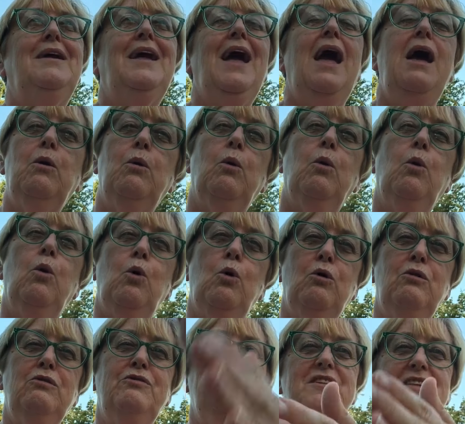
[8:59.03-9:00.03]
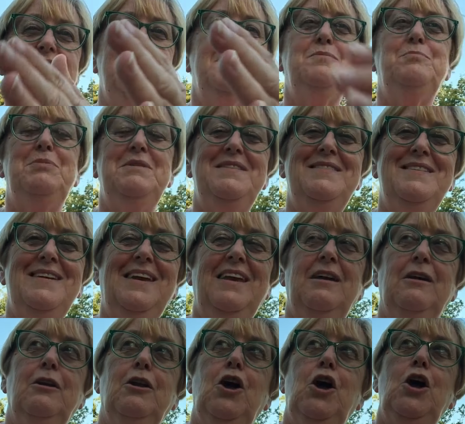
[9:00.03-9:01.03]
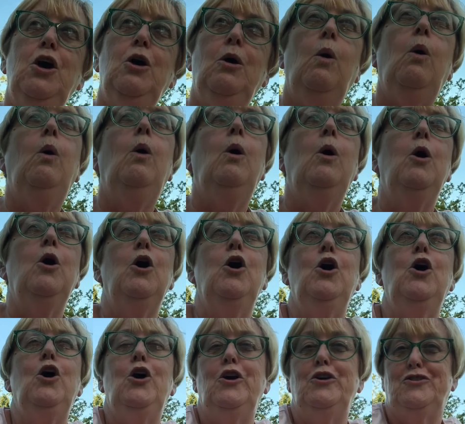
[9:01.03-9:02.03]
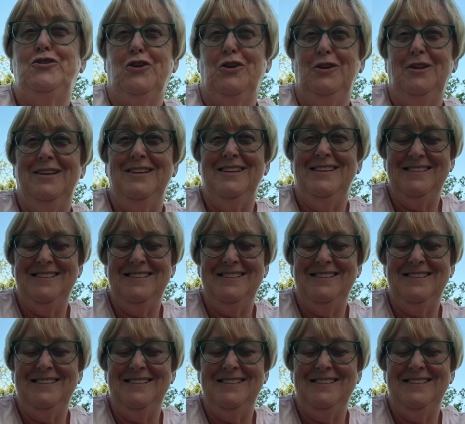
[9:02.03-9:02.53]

get over this particular hurdle.